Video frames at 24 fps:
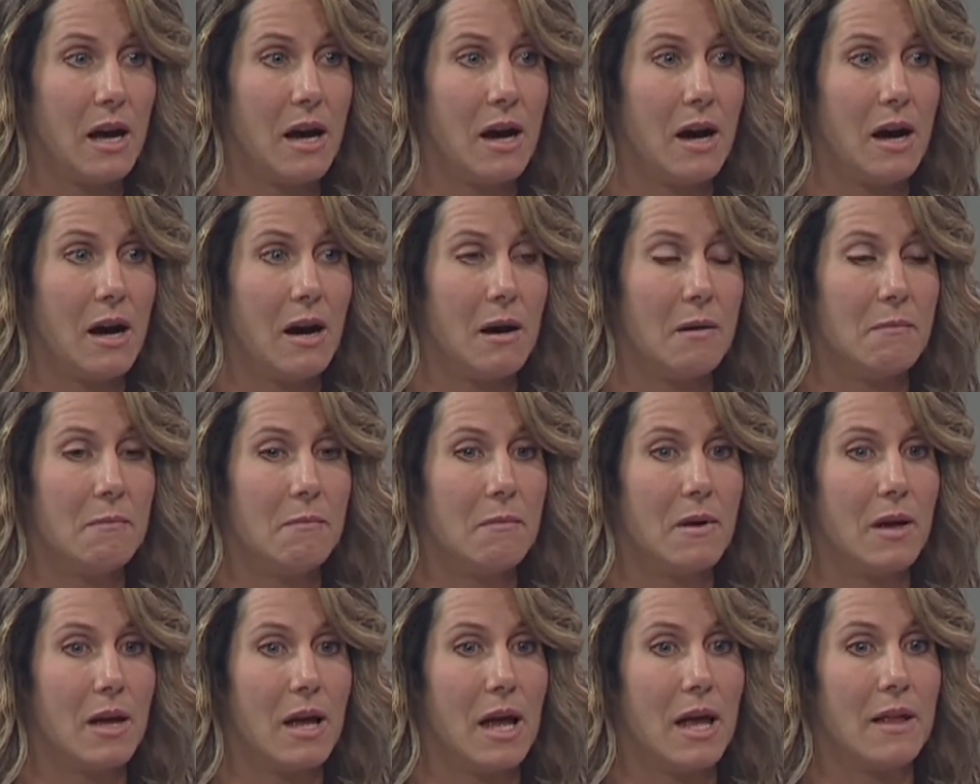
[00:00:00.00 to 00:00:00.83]

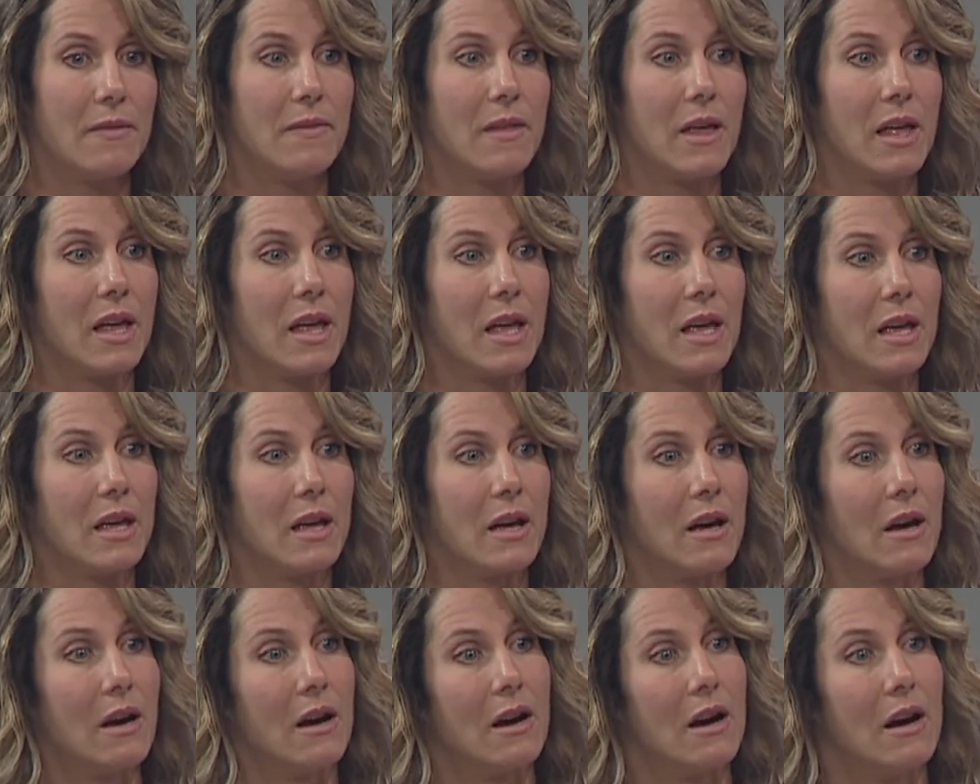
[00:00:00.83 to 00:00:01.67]
um, and they
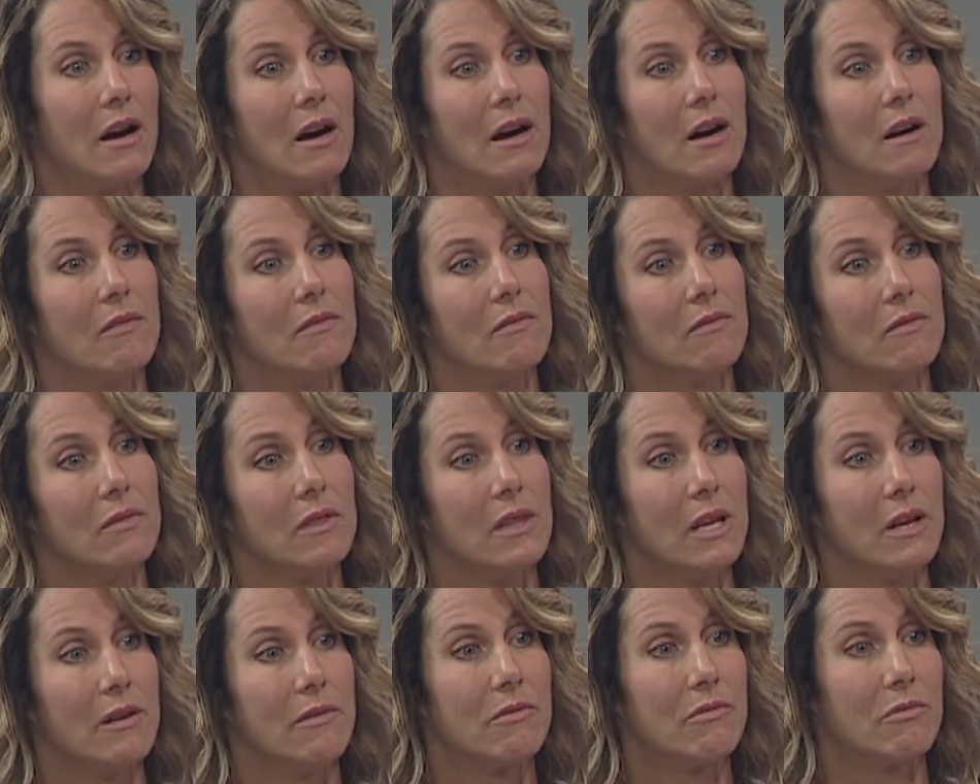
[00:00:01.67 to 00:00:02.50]
uh,
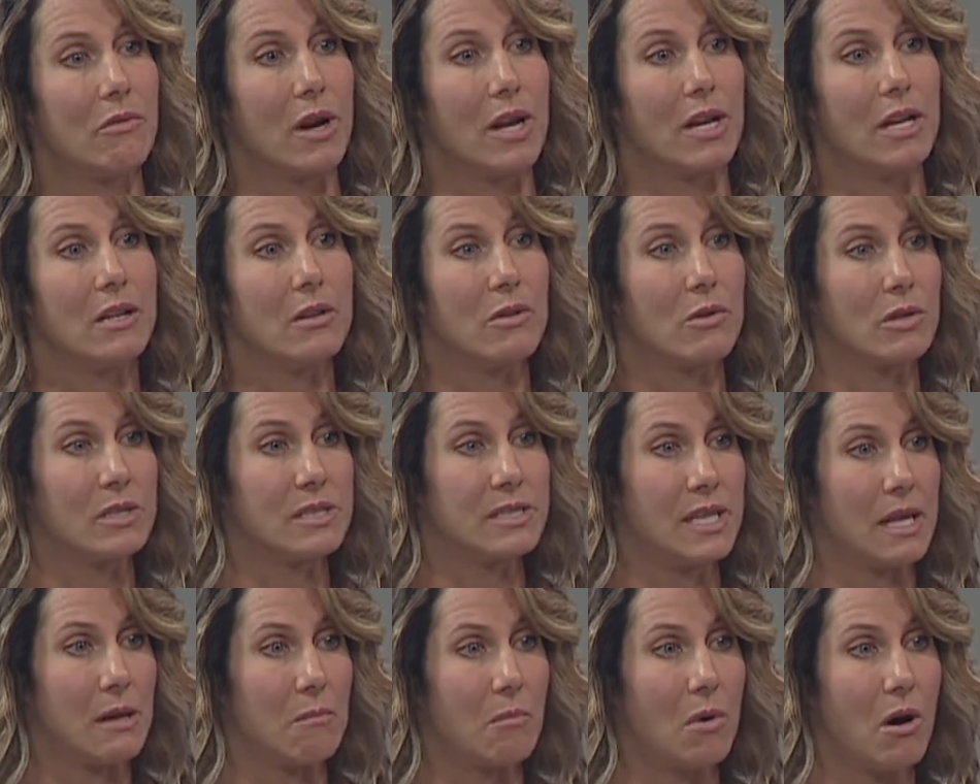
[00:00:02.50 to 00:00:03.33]
live right in North
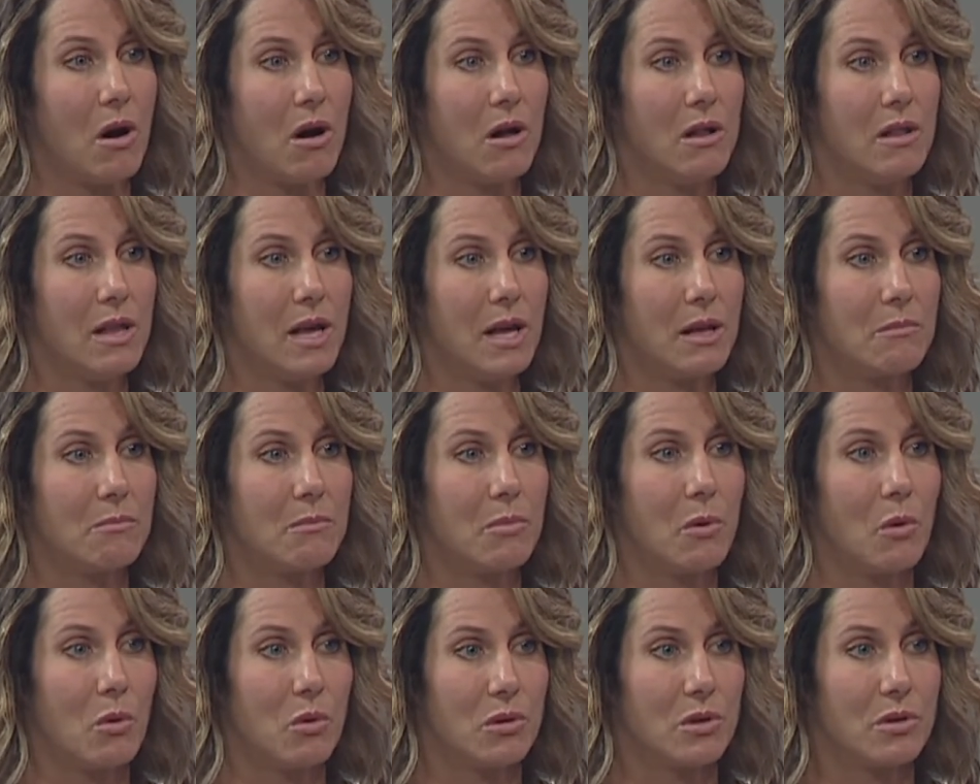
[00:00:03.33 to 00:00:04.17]
St. Paul at
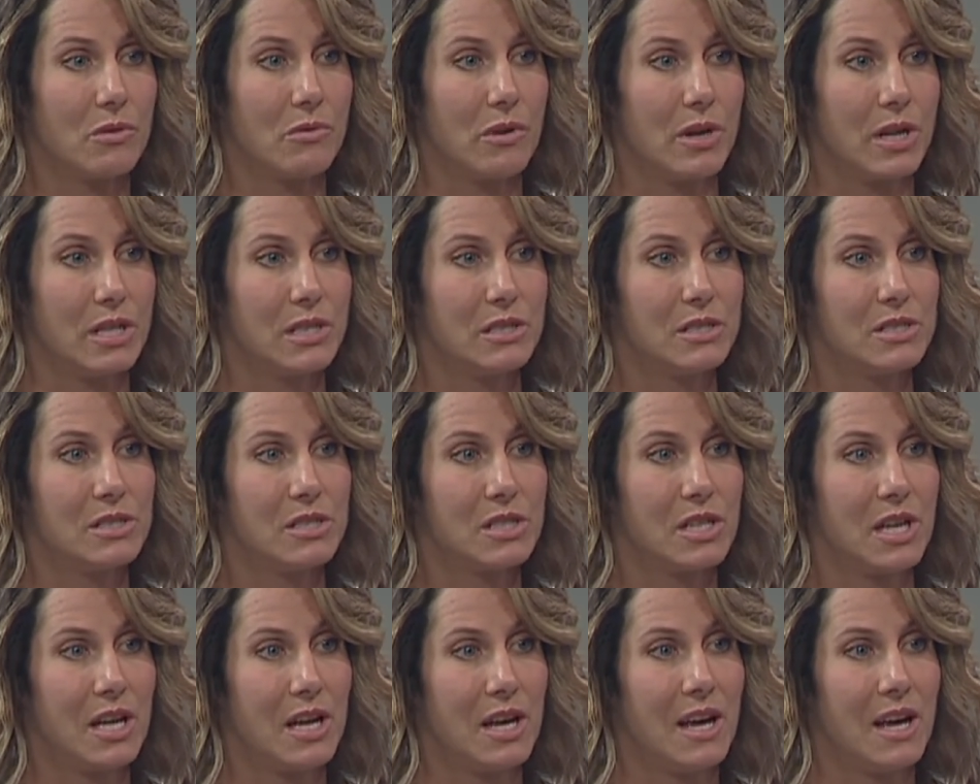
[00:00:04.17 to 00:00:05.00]
Polar Ridge.